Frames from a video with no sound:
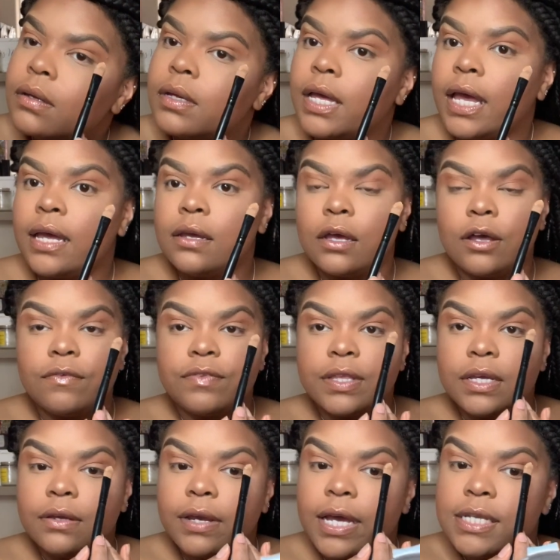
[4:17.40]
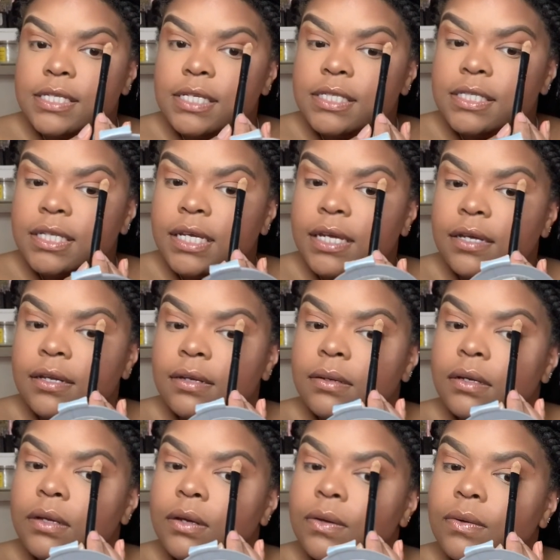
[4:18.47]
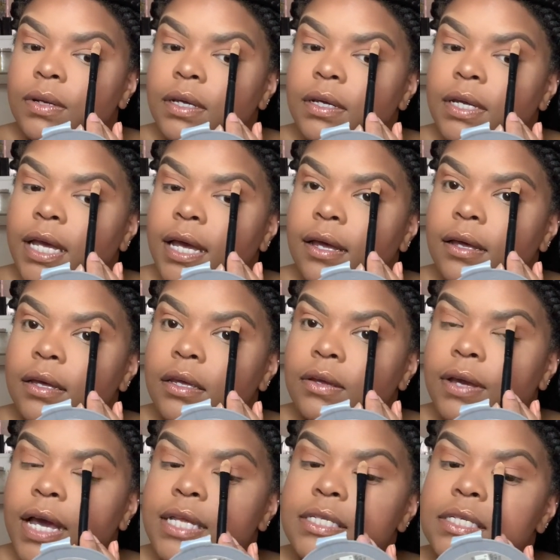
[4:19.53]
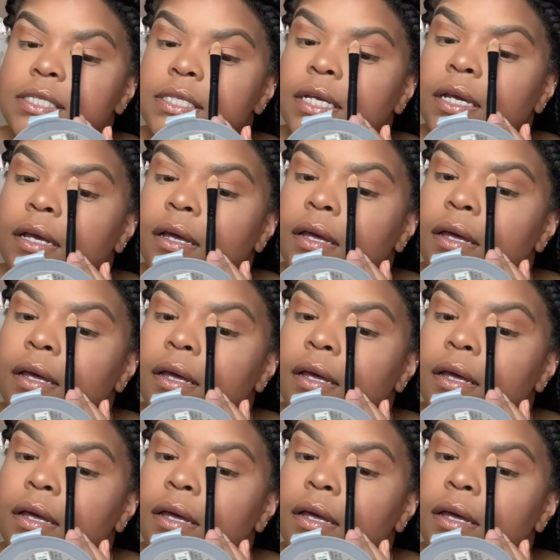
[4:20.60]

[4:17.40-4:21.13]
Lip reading: Okay, hopefully you guys can see it. I'm gonna hold it. Yeah, you guys can see.